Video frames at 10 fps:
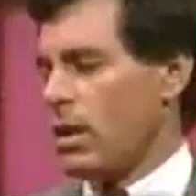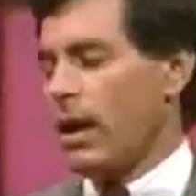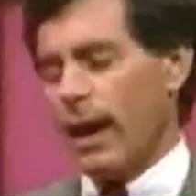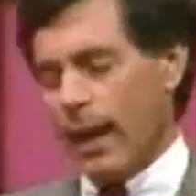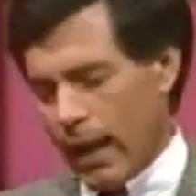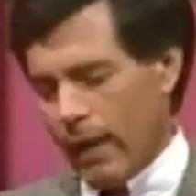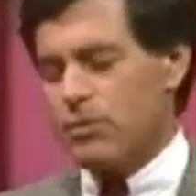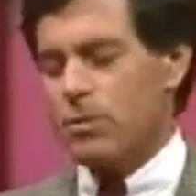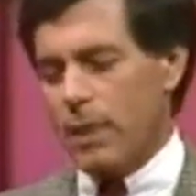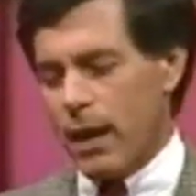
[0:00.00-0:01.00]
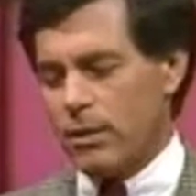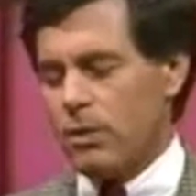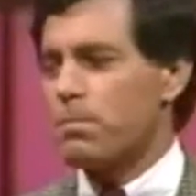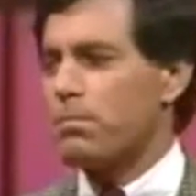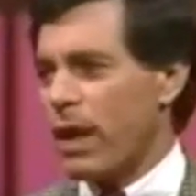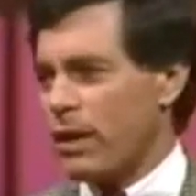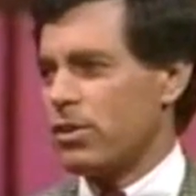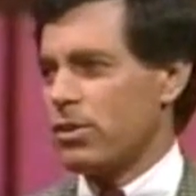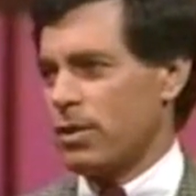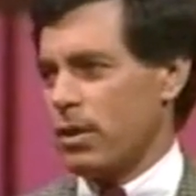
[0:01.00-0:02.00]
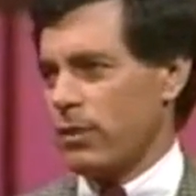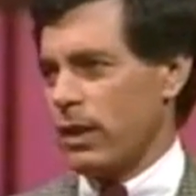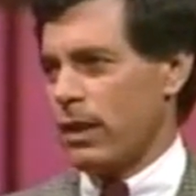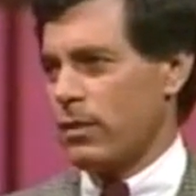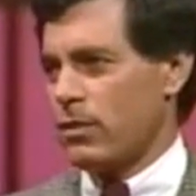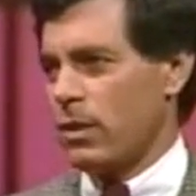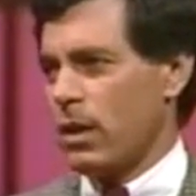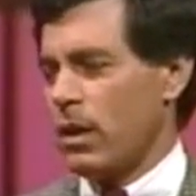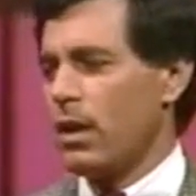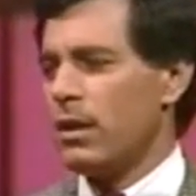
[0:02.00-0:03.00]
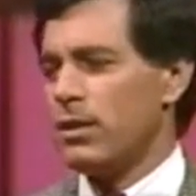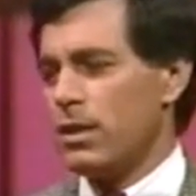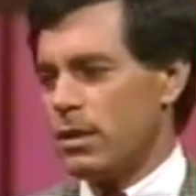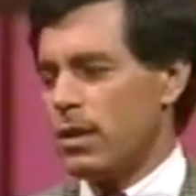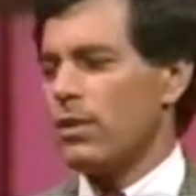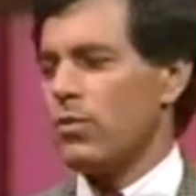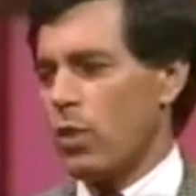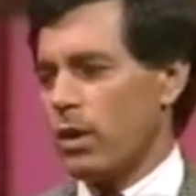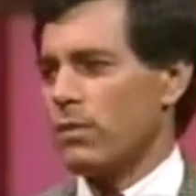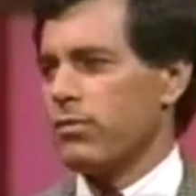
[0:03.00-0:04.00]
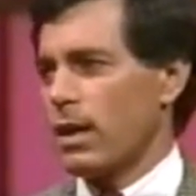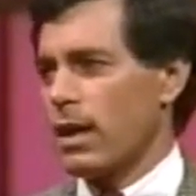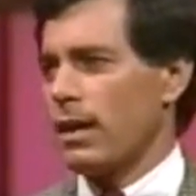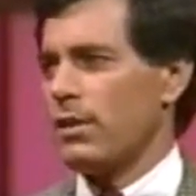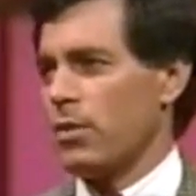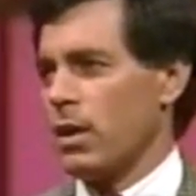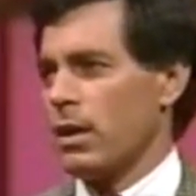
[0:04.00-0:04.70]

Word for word: I have some bad news. Brace yourself, Lance. Yeah? You didn't win the Flokati rug.